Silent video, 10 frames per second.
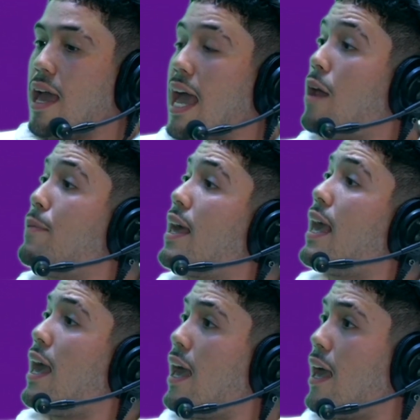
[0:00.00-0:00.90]
and I'll be like,
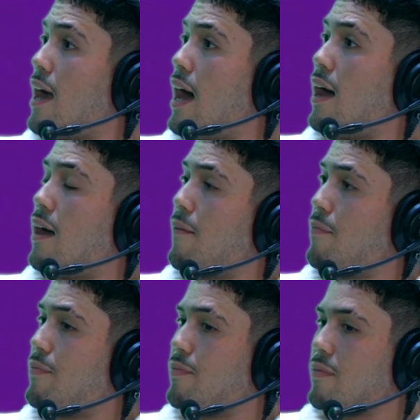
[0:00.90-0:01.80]
hey, hey,
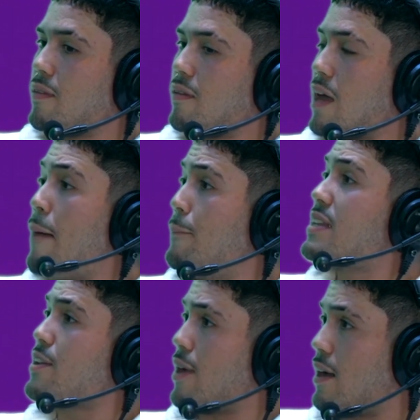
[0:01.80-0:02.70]
um, I'm
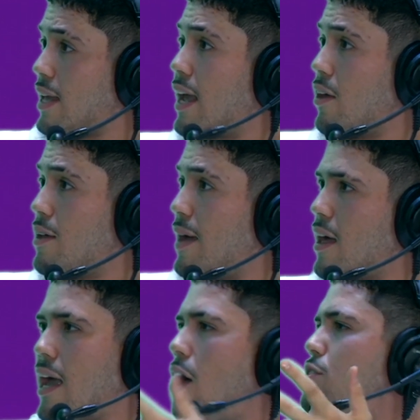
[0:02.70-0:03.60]
busy right now. Can I call you
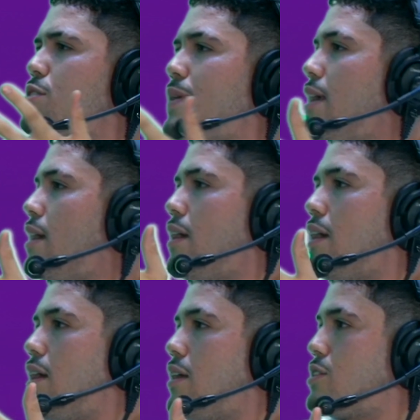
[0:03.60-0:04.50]
back? Like I'll just be
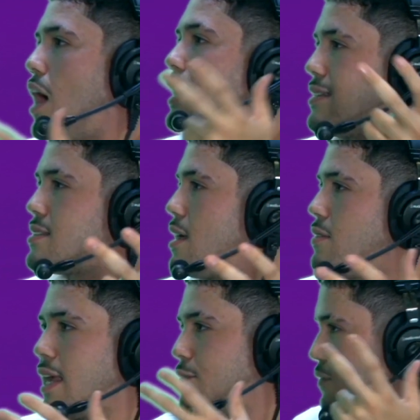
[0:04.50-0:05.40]
talking to some,
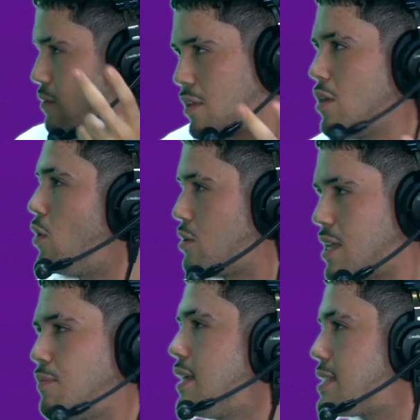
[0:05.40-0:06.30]
like you know
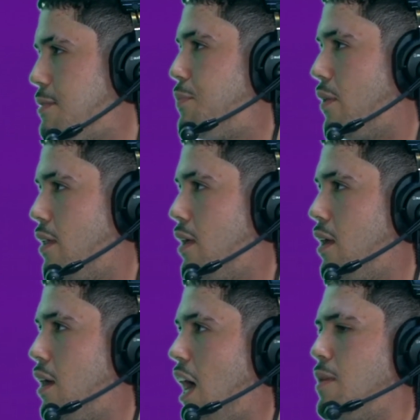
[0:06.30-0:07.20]
something simple.
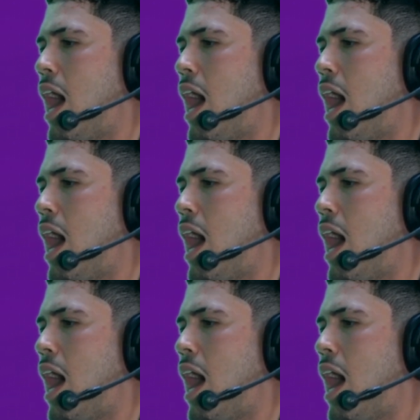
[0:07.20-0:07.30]
Mm. I'll be